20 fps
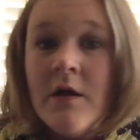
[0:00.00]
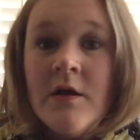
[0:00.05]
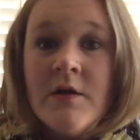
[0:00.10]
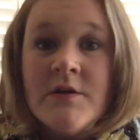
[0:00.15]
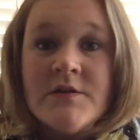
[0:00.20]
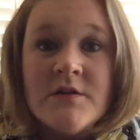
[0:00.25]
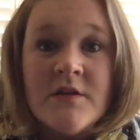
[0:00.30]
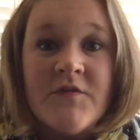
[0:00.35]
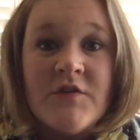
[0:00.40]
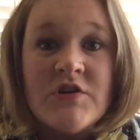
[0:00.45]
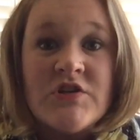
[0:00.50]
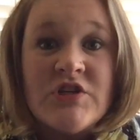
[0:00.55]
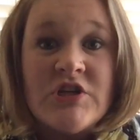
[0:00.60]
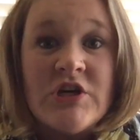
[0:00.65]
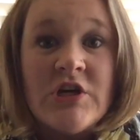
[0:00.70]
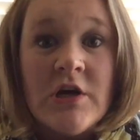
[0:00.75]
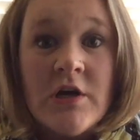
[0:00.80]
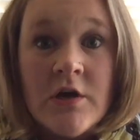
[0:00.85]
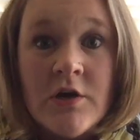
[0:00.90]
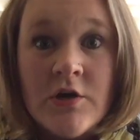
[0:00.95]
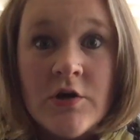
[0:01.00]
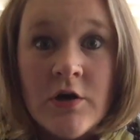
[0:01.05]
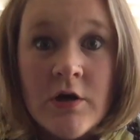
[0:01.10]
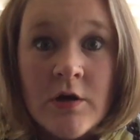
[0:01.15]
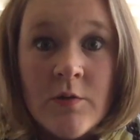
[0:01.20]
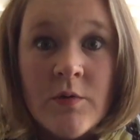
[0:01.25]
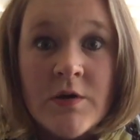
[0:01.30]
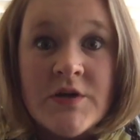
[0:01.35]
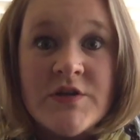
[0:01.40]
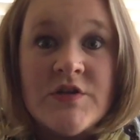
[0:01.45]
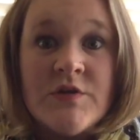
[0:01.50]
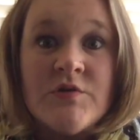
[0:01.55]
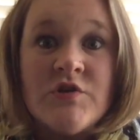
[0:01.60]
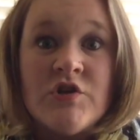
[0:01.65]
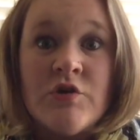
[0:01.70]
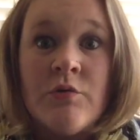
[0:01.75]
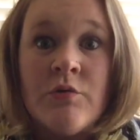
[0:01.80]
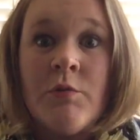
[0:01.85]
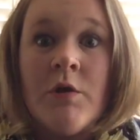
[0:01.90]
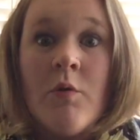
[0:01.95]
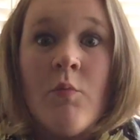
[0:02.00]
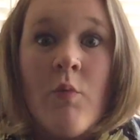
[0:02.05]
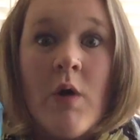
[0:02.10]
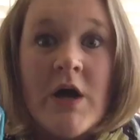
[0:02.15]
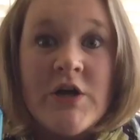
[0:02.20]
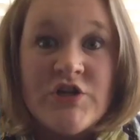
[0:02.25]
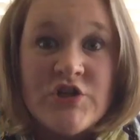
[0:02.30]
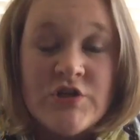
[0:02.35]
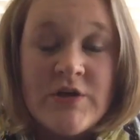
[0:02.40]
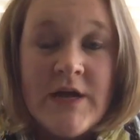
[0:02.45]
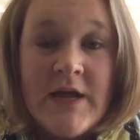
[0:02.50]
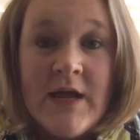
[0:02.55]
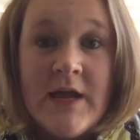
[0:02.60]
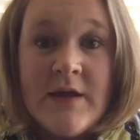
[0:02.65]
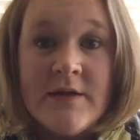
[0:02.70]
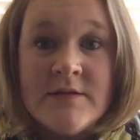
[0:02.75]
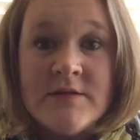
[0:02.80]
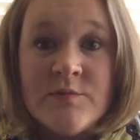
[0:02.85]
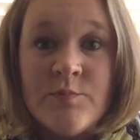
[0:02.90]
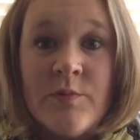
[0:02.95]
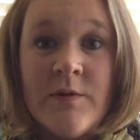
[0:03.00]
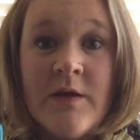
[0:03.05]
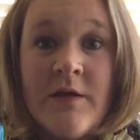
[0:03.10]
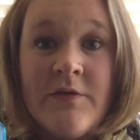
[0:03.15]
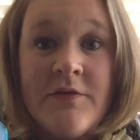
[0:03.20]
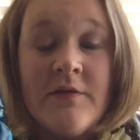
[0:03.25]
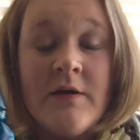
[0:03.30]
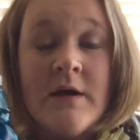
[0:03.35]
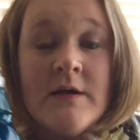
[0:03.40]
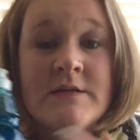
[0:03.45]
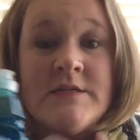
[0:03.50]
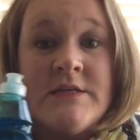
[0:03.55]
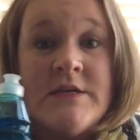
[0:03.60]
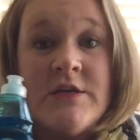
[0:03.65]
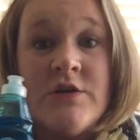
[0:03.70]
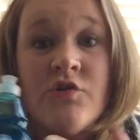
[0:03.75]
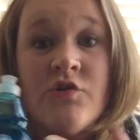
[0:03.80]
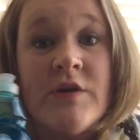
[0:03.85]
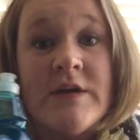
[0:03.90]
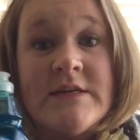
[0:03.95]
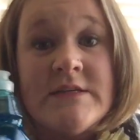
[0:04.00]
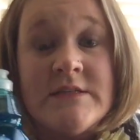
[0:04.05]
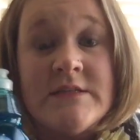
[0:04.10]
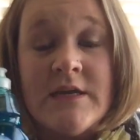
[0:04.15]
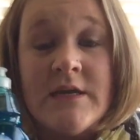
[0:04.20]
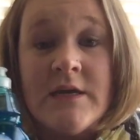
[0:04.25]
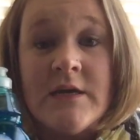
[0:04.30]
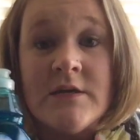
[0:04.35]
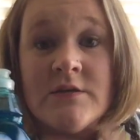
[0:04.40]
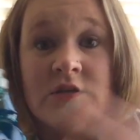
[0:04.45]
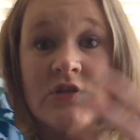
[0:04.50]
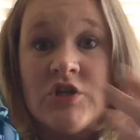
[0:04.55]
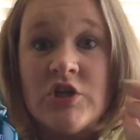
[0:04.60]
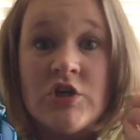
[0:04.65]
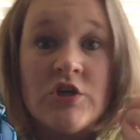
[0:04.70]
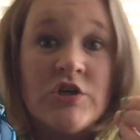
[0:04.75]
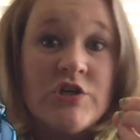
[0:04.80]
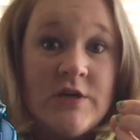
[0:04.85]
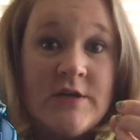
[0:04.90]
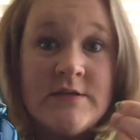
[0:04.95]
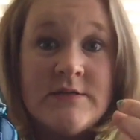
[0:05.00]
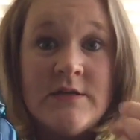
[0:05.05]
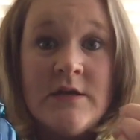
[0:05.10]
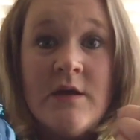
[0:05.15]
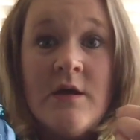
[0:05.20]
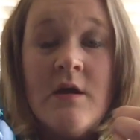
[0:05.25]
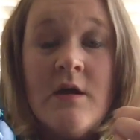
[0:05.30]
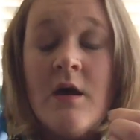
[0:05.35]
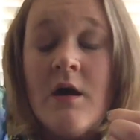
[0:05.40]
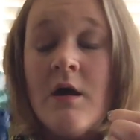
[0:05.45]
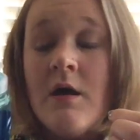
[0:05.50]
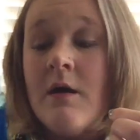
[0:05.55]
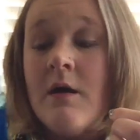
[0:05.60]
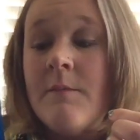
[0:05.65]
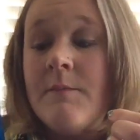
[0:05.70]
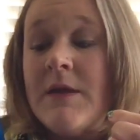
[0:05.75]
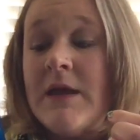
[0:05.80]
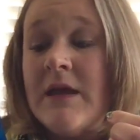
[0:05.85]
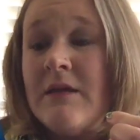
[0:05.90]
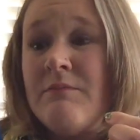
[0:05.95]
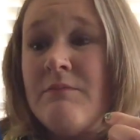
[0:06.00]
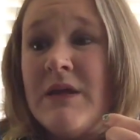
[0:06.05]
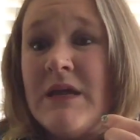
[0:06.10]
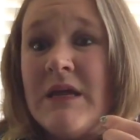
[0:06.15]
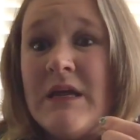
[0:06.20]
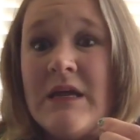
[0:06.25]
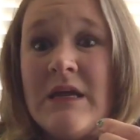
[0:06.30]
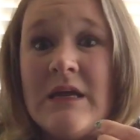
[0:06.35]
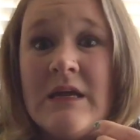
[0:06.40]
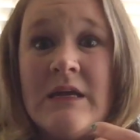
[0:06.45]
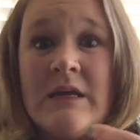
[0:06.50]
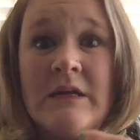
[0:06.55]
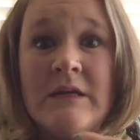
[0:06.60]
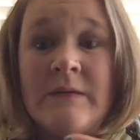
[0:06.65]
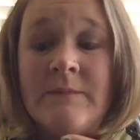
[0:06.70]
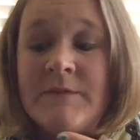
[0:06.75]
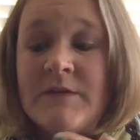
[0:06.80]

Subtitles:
So the first thing you're going to want to do is you're going to want to wash your hands with a degreasing detergent. It can be...